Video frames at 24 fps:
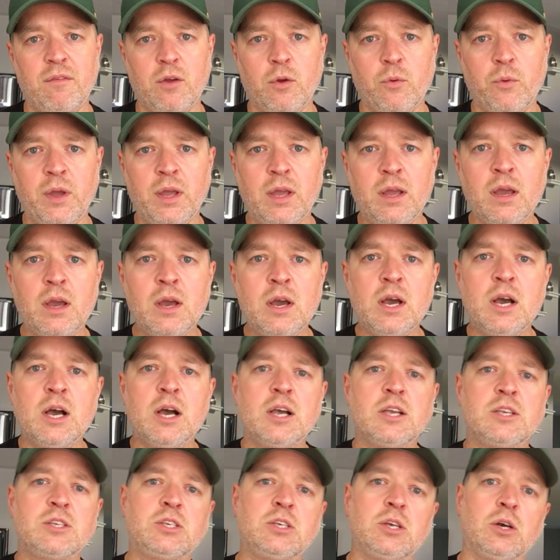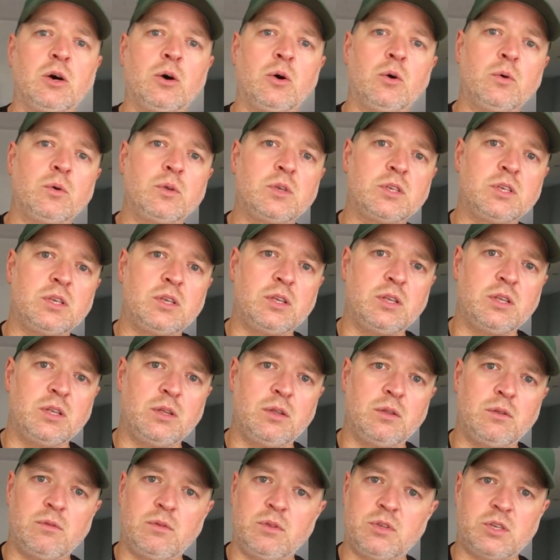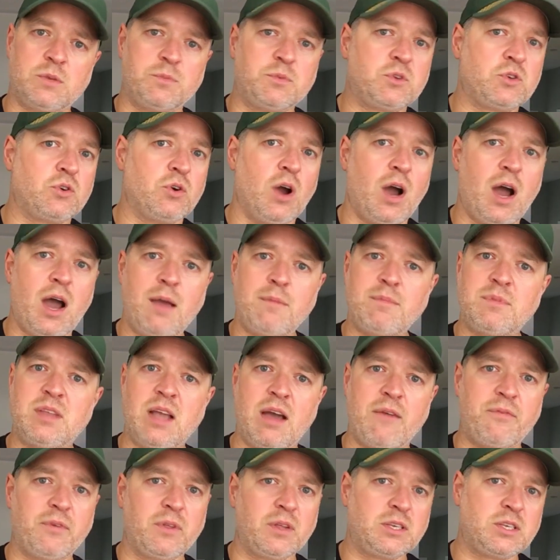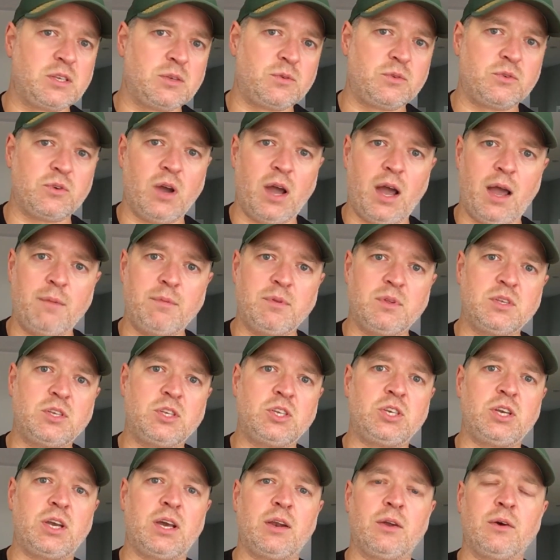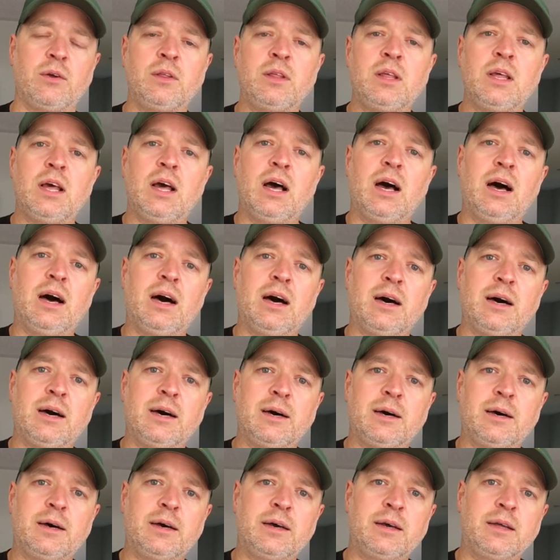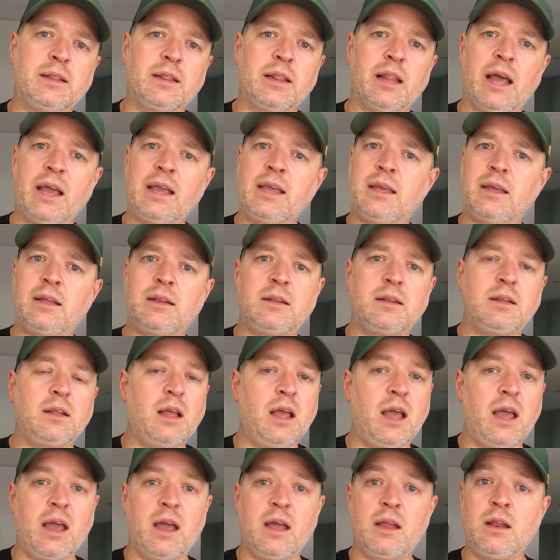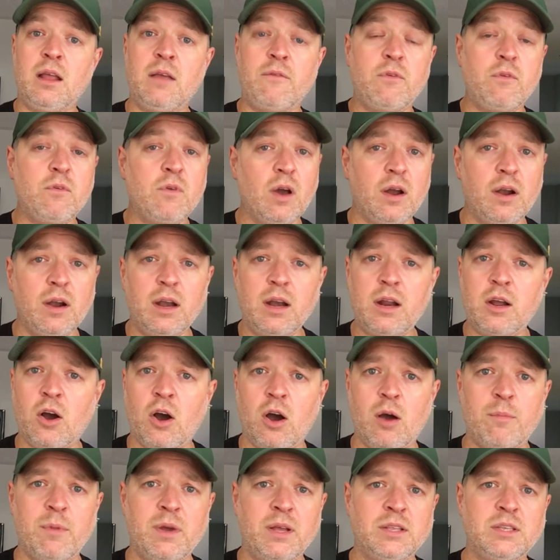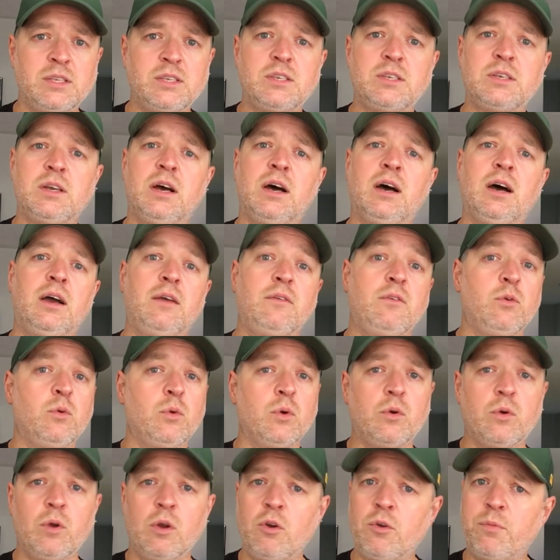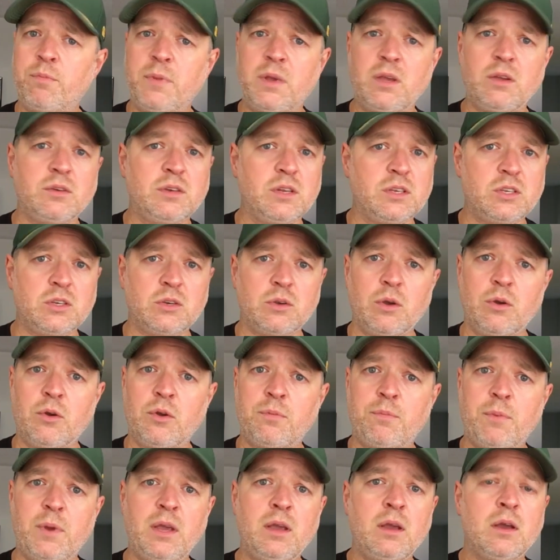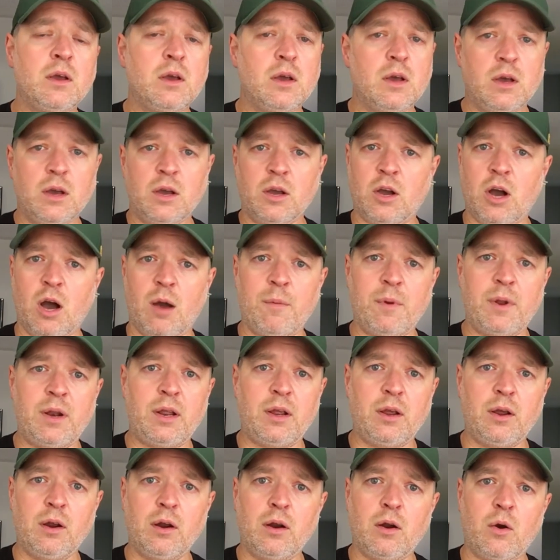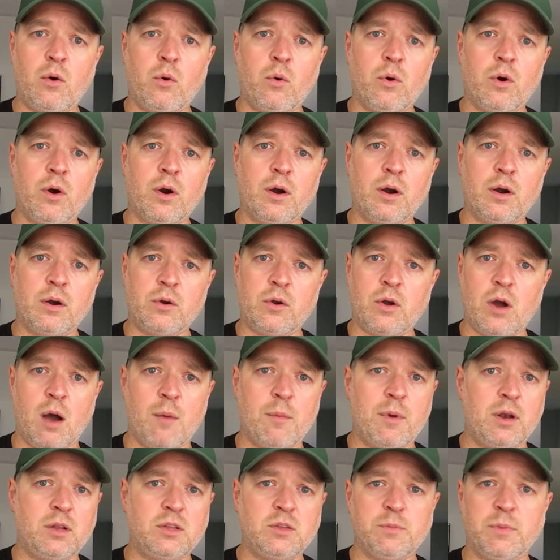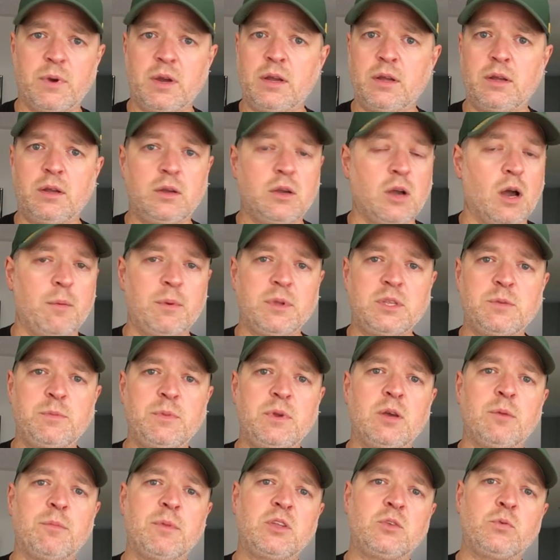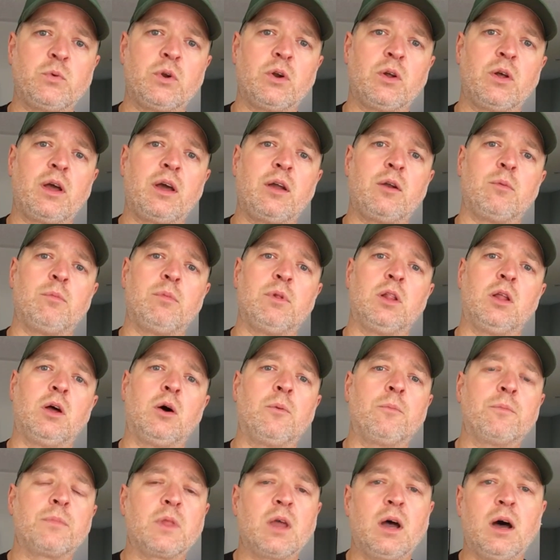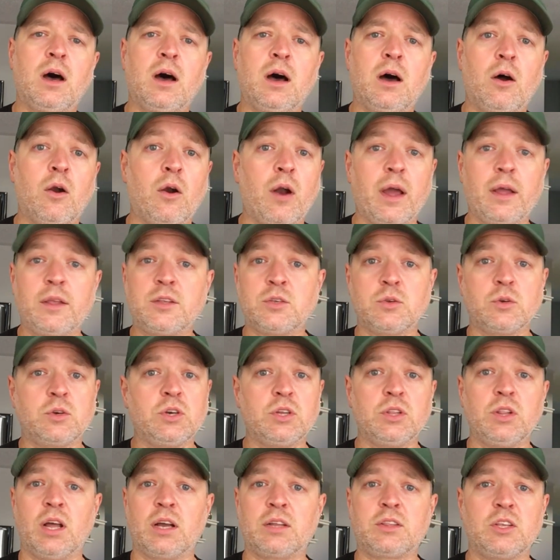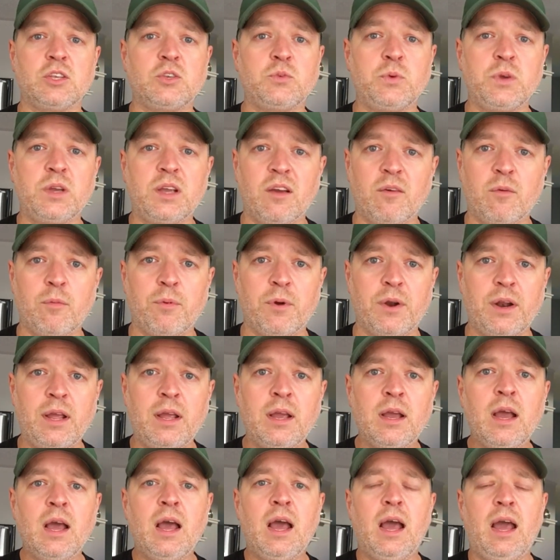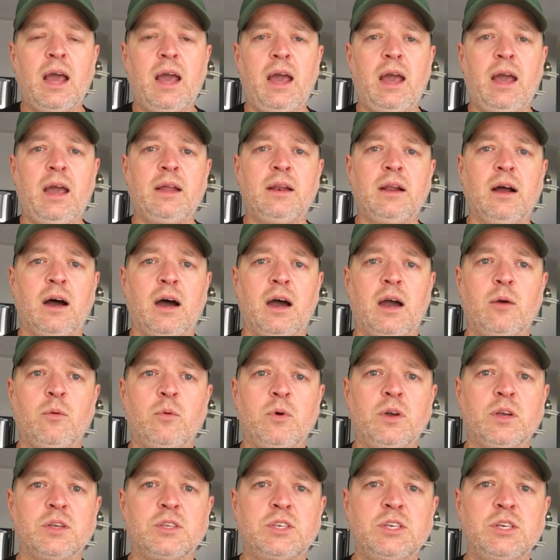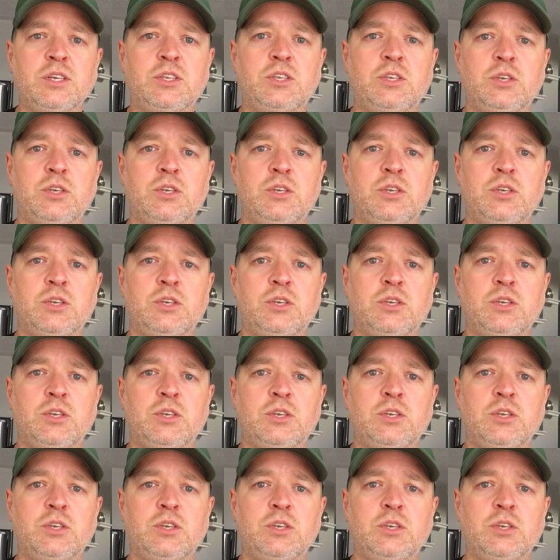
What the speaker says: every week. So definitely subscribe to this channel. Like it. And if you've got any comments, you agree with me, you disagree with me, comment here or comment to me on my Twitter handle below. All right, so good luck this week, everybody, and I will see you